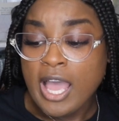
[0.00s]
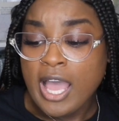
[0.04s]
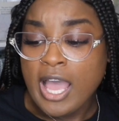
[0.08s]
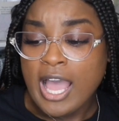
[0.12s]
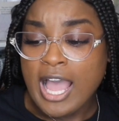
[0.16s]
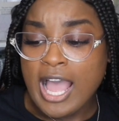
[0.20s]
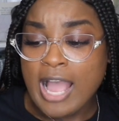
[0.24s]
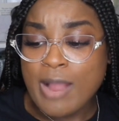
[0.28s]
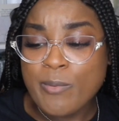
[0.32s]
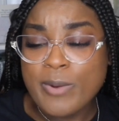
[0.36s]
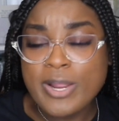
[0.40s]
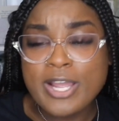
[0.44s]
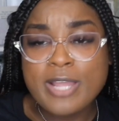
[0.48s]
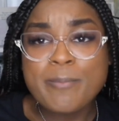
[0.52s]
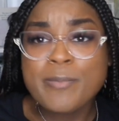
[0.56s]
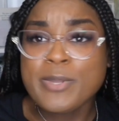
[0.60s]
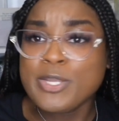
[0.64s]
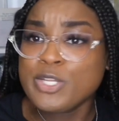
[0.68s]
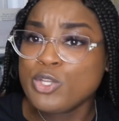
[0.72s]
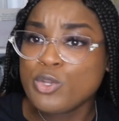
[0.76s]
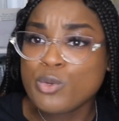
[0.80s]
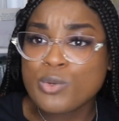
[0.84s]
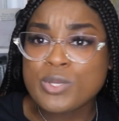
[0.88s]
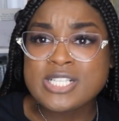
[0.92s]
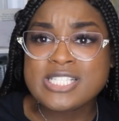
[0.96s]
I recommend
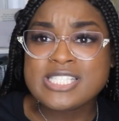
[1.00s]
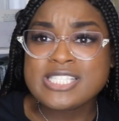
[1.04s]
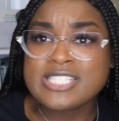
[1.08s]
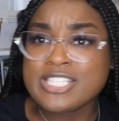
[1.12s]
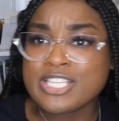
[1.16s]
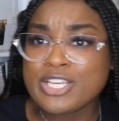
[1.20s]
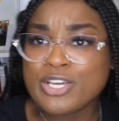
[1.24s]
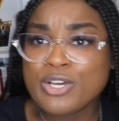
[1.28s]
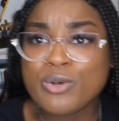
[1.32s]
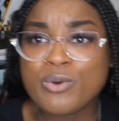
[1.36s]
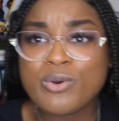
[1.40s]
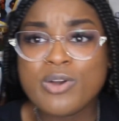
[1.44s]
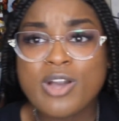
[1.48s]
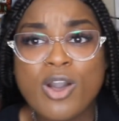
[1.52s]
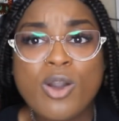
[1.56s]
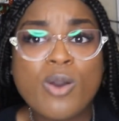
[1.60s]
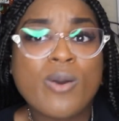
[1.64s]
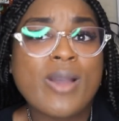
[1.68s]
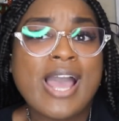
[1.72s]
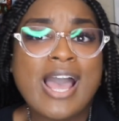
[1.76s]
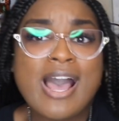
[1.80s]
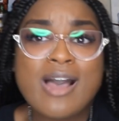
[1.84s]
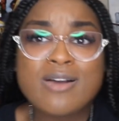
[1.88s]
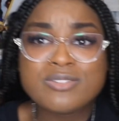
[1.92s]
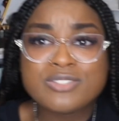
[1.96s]
you can still go
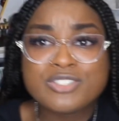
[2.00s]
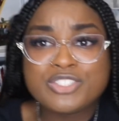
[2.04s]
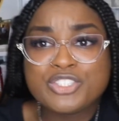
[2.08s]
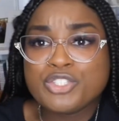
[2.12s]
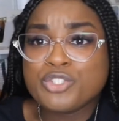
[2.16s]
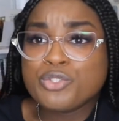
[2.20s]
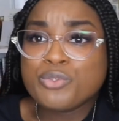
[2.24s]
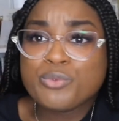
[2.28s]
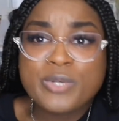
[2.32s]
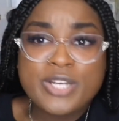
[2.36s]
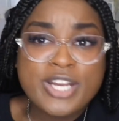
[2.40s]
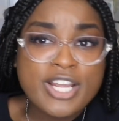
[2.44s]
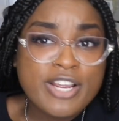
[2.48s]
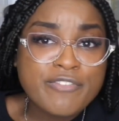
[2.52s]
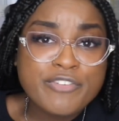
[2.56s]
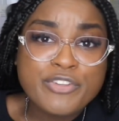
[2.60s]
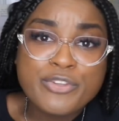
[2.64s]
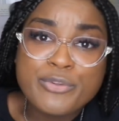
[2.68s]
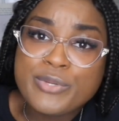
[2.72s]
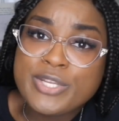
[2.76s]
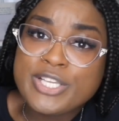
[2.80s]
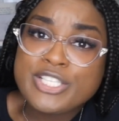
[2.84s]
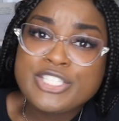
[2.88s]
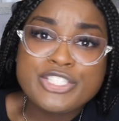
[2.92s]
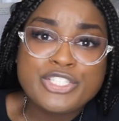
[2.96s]
out and do whatever you
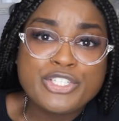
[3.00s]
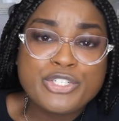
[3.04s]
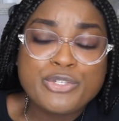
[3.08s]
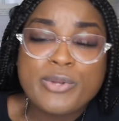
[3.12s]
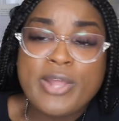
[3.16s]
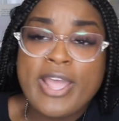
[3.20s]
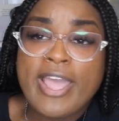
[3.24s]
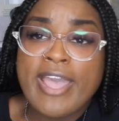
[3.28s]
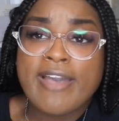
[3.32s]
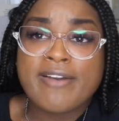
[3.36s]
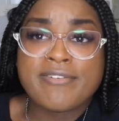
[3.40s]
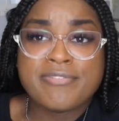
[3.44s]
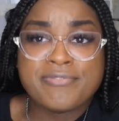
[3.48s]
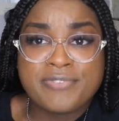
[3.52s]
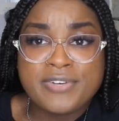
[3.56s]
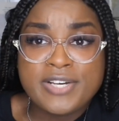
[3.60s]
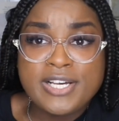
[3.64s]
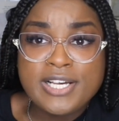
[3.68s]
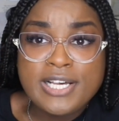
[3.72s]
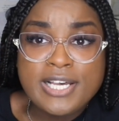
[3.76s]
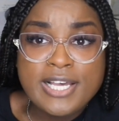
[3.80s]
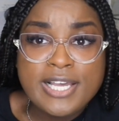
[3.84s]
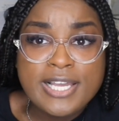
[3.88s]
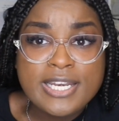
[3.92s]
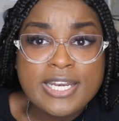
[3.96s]
need to do to have
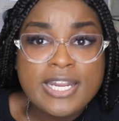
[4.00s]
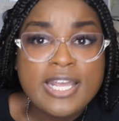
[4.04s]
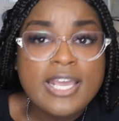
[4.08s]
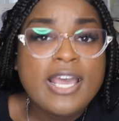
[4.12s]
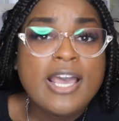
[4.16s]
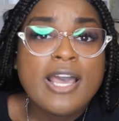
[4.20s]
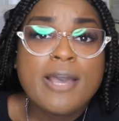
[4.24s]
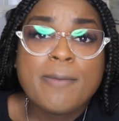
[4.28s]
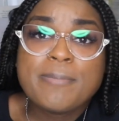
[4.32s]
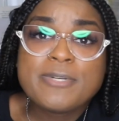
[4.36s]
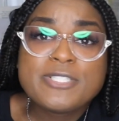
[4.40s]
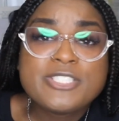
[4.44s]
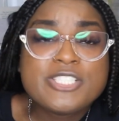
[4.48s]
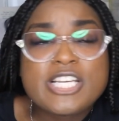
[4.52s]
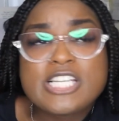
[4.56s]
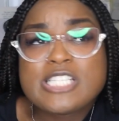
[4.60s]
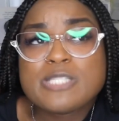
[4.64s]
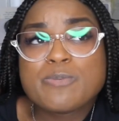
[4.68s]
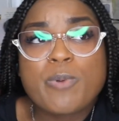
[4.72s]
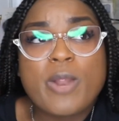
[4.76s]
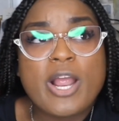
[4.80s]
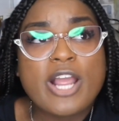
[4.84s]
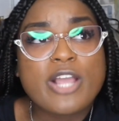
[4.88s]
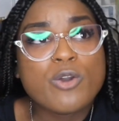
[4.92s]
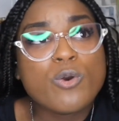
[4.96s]
fun, but just
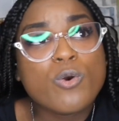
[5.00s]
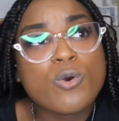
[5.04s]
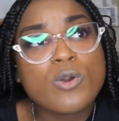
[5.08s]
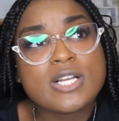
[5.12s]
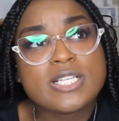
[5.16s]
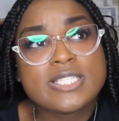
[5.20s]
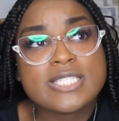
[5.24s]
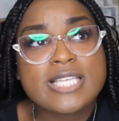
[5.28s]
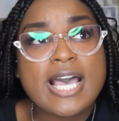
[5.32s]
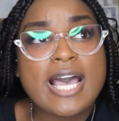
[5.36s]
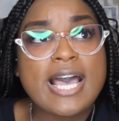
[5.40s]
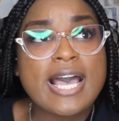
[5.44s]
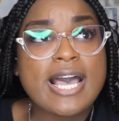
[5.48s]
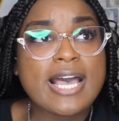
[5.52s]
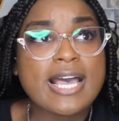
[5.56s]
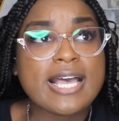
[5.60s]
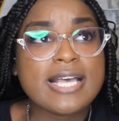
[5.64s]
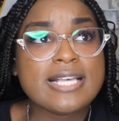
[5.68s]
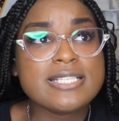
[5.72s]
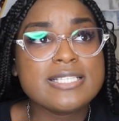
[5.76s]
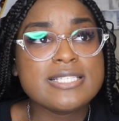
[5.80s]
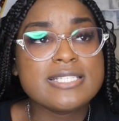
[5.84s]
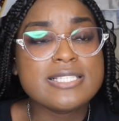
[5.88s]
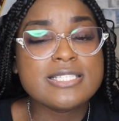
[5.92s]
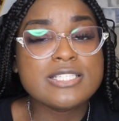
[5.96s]

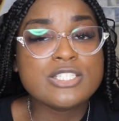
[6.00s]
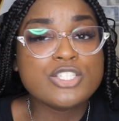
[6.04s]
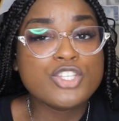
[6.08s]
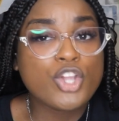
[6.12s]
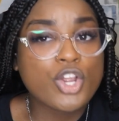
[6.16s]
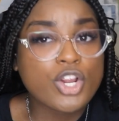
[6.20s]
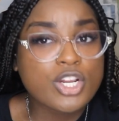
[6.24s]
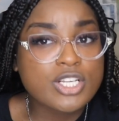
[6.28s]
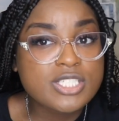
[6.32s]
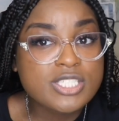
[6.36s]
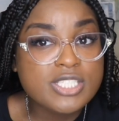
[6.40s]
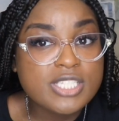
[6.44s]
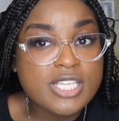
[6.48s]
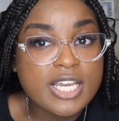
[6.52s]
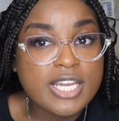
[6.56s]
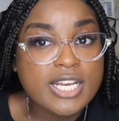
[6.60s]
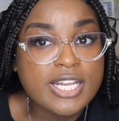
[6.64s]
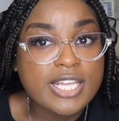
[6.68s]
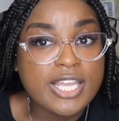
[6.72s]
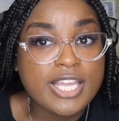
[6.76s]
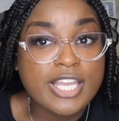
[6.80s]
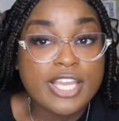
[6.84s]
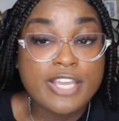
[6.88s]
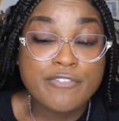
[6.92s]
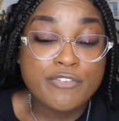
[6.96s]
prioritize your
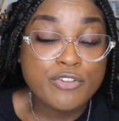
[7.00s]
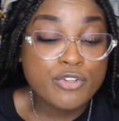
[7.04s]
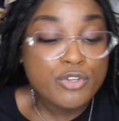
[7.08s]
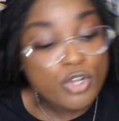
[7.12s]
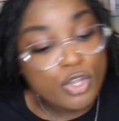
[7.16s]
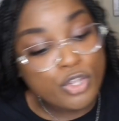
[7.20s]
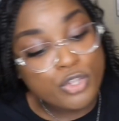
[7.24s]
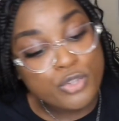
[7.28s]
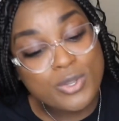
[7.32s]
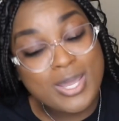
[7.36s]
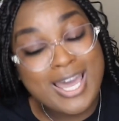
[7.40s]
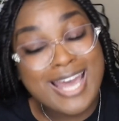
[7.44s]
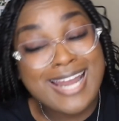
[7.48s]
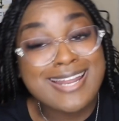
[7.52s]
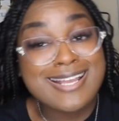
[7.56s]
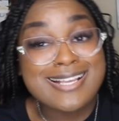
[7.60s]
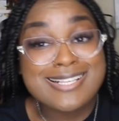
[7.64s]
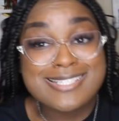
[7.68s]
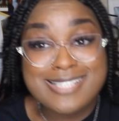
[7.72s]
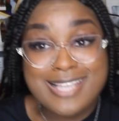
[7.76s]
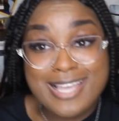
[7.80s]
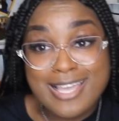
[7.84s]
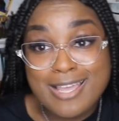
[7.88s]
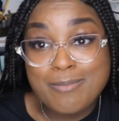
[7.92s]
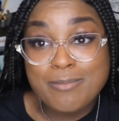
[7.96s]
studying. If you know you got an
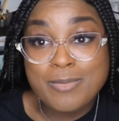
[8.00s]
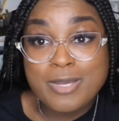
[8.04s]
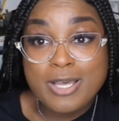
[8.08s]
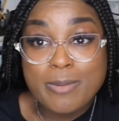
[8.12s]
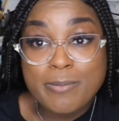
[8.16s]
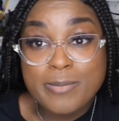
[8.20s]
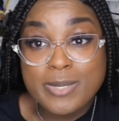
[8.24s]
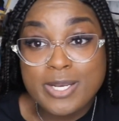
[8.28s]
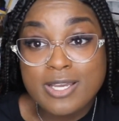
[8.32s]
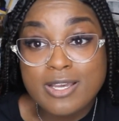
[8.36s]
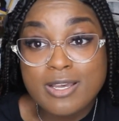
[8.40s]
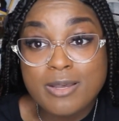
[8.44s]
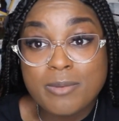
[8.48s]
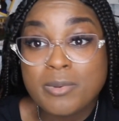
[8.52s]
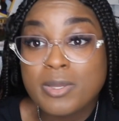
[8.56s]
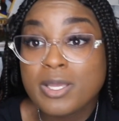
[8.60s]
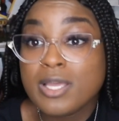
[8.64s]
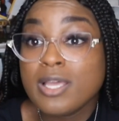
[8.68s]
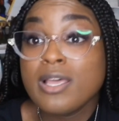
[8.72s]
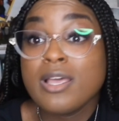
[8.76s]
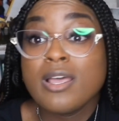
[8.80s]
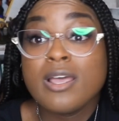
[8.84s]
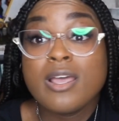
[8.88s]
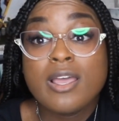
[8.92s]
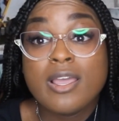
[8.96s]
exam coming up,
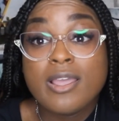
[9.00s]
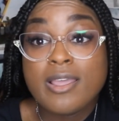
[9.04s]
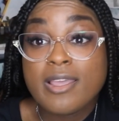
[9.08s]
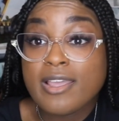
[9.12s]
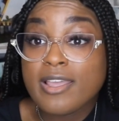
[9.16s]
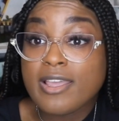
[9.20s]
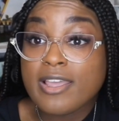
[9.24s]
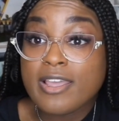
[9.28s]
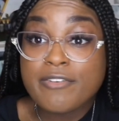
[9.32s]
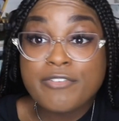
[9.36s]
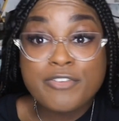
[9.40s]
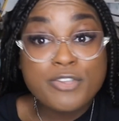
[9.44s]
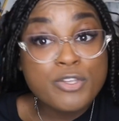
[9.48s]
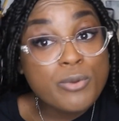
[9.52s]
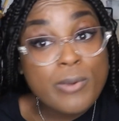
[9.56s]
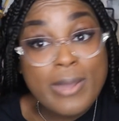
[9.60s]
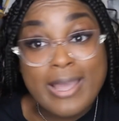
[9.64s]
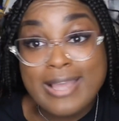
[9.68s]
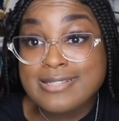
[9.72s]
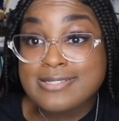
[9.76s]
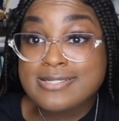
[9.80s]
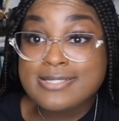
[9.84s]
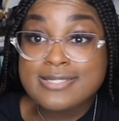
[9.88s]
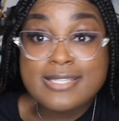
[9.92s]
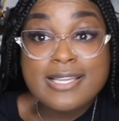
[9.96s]
if you
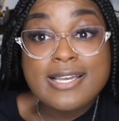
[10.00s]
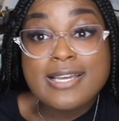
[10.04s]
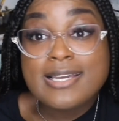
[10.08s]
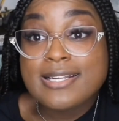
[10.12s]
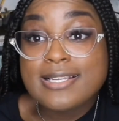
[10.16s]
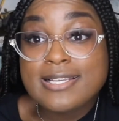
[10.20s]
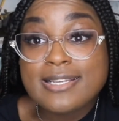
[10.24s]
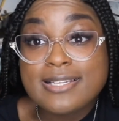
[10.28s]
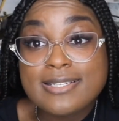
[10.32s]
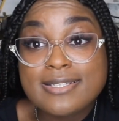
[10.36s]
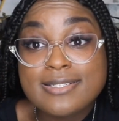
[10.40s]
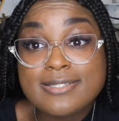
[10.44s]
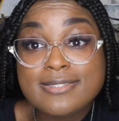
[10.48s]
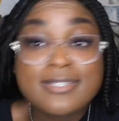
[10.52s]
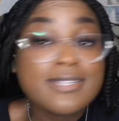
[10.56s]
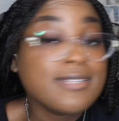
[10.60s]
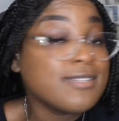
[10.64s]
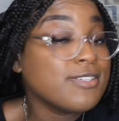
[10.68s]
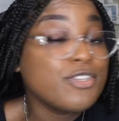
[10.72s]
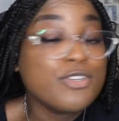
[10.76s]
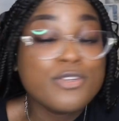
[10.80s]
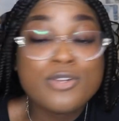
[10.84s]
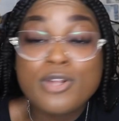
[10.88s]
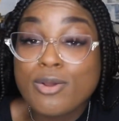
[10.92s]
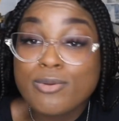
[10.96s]
ain't studied, then
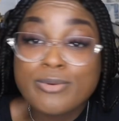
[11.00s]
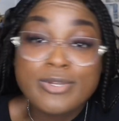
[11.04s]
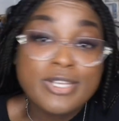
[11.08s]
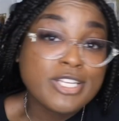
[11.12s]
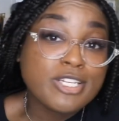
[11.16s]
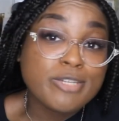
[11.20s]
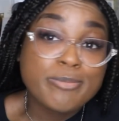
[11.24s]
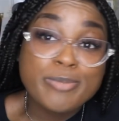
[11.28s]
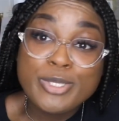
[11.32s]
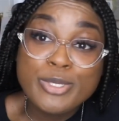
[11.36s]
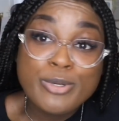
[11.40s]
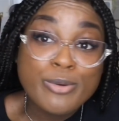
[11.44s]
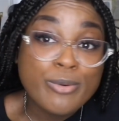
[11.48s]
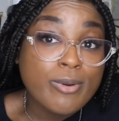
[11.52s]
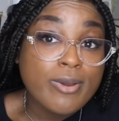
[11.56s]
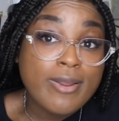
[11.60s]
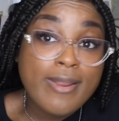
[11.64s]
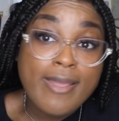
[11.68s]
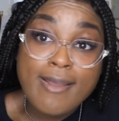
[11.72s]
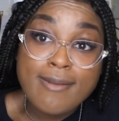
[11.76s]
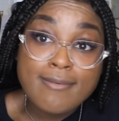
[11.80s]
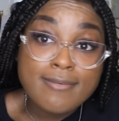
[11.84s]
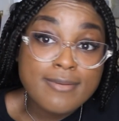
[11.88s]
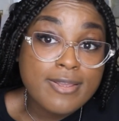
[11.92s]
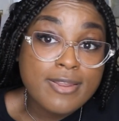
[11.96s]
you don't need to be going
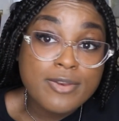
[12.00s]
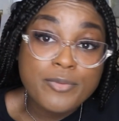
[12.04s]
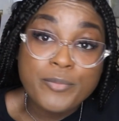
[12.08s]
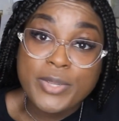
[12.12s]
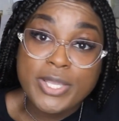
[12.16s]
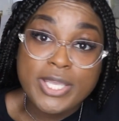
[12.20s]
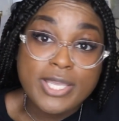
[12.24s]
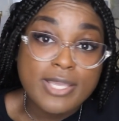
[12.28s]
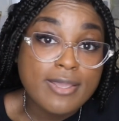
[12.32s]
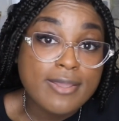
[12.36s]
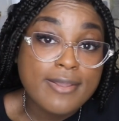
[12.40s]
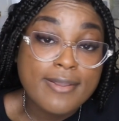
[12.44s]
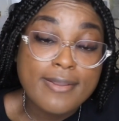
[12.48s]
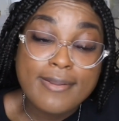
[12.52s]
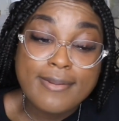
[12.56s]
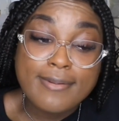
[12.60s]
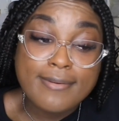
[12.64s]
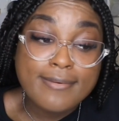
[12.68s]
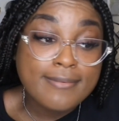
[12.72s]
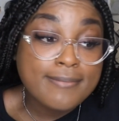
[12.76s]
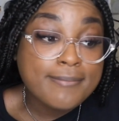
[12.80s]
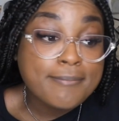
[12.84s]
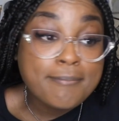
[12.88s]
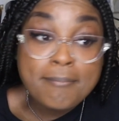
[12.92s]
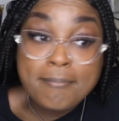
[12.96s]
out that weekend.
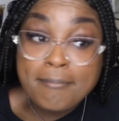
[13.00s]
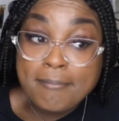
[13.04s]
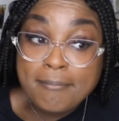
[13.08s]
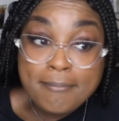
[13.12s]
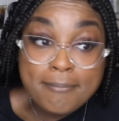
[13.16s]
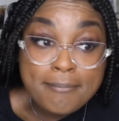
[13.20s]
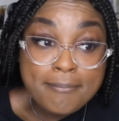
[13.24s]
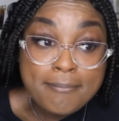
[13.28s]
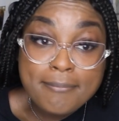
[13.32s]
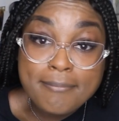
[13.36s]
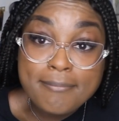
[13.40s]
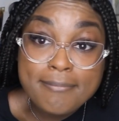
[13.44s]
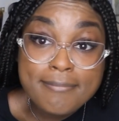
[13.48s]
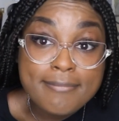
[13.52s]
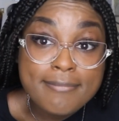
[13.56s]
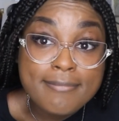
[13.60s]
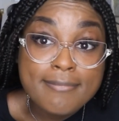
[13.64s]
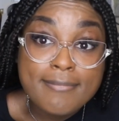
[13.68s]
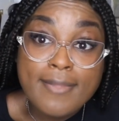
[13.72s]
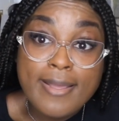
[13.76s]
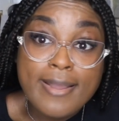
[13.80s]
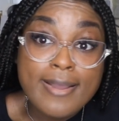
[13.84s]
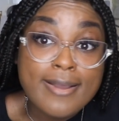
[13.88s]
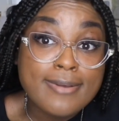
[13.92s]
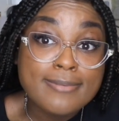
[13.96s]

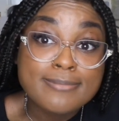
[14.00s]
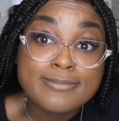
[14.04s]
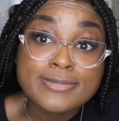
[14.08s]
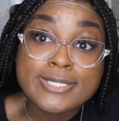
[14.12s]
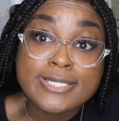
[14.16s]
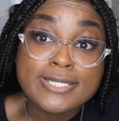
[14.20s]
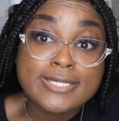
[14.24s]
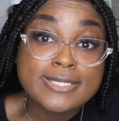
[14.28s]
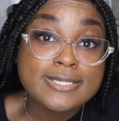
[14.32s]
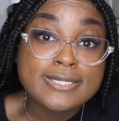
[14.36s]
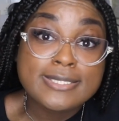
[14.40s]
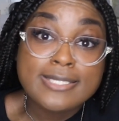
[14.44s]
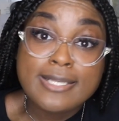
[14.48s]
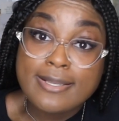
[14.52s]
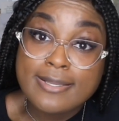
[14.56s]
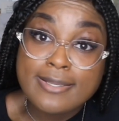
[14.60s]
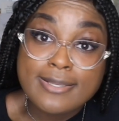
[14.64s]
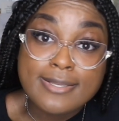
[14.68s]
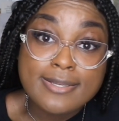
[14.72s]
I'm just saying.